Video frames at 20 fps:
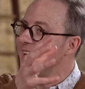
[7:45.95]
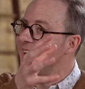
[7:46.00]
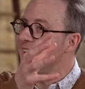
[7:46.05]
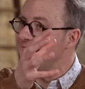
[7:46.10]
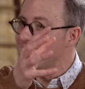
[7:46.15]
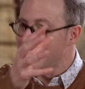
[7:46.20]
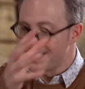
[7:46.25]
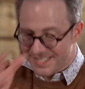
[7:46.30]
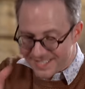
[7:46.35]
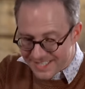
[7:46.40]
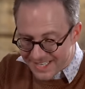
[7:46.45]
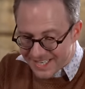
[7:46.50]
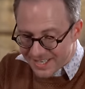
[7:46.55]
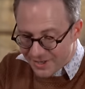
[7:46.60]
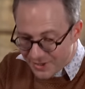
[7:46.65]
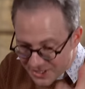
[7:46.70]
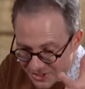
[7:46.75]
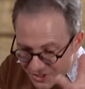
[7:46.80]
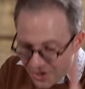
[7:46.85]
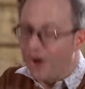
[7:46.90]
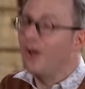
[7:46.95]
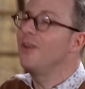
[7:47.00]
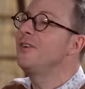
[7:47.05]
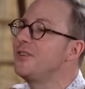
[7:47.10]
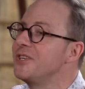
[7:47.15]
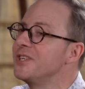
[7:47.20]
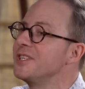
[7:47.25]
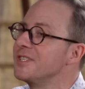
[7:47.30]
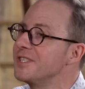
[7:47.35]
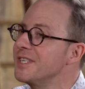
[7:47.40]
It's
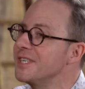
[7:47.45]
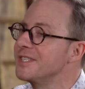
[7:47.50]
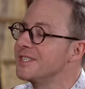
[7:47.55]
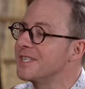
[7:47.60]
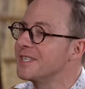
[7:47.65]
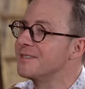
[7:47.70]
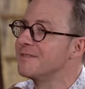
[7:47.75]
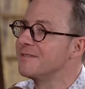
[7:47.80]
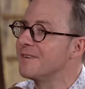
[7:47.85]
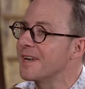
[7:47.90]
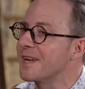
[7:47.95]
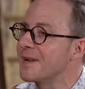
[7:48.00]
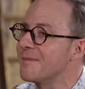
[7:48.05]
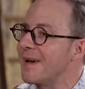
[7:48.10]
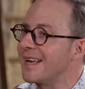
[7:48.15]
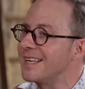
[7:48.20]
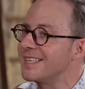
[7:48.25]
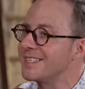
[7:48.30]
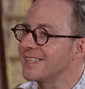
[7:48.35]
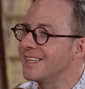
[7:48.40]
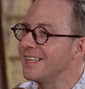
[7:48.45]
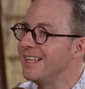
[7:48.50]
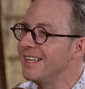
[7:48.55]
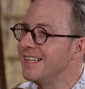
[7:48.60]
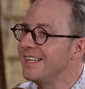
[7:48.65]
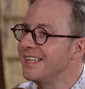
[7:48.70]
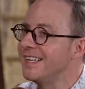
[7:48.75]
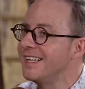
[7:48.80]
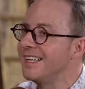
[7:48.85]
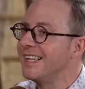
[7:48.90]
consciousness that's fundamental,
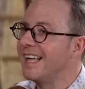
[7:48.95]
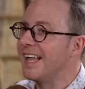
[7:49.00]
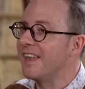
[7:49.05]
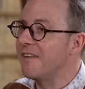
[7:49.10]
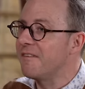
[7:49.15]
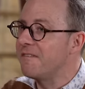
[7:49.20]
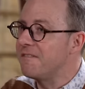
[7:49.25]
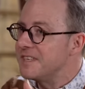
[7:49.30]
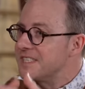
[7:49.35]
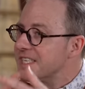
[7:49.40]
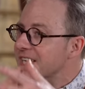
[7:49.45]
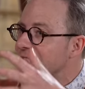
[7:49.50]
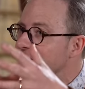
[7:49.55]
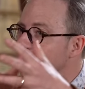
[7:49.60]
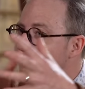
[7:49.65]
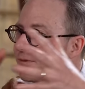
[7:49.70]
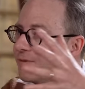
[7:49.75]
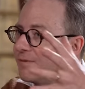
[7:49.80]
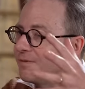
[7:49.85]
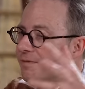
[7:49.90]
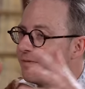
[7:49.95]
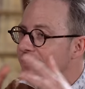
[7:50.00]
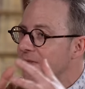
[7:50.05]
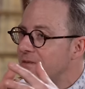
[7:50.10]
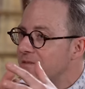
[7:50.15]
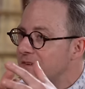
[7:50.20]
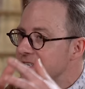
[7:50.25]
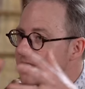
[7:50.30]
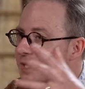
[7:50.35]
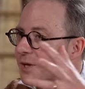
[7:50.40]
and the
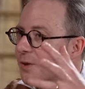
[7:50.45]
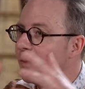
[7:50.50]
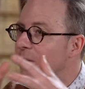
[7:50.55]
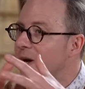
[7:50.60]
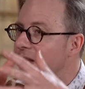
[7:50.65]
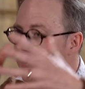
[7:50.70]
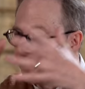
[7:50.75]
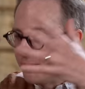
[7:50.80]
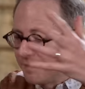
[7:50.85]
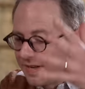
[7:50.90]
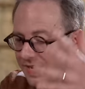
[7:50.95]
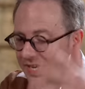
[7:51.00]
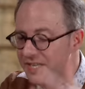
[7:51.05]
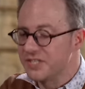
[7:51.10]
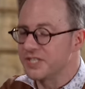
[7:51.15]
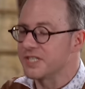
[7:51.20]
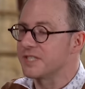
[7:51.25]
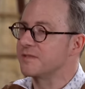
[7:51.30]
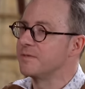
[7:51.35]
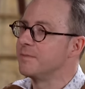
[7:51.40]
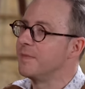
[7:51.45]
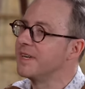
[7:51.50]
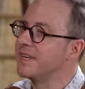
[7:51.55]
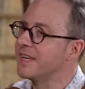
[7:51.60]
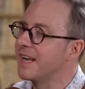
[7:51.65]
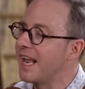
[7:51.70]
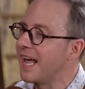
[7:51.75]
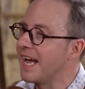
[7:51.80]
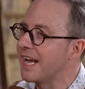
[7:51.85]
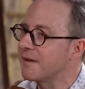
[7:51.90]
physical world emerges from
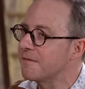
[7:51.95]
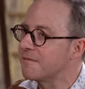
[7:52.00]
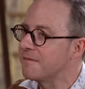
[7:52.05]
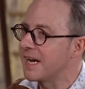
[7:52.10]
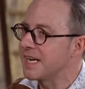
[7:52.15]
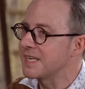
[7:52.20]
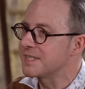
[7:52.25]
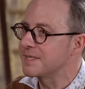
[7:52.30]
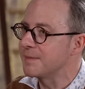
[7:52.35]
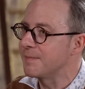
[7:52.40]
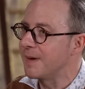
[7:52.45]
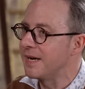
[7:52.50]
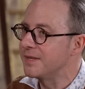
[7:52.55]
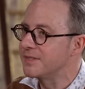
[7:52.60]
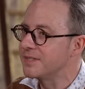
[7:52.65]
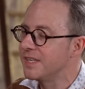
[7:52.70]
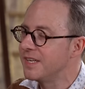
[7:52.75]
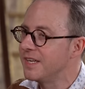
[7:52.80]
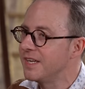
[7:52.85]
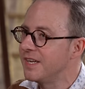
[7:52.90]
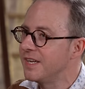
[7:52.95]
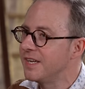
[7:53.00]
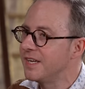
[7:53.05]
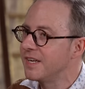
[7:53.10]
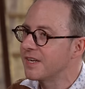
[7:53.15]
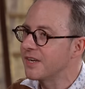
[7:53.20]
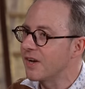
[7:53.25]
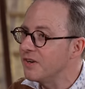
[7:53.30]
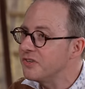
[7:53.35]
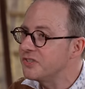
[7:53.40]
underlying facts about
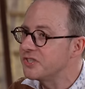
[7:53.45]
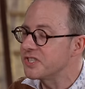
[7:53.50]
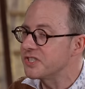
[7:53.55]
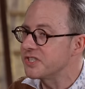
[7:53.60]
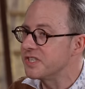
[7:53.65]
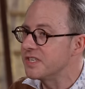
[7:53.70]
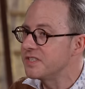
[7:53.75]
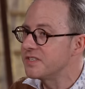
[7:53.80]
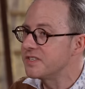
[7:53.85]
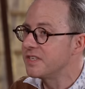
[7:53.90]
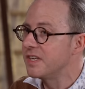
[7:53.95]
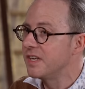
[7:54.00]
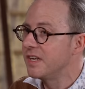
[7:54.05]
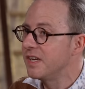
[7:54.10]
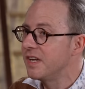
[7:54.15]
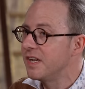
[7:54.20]
consciousness.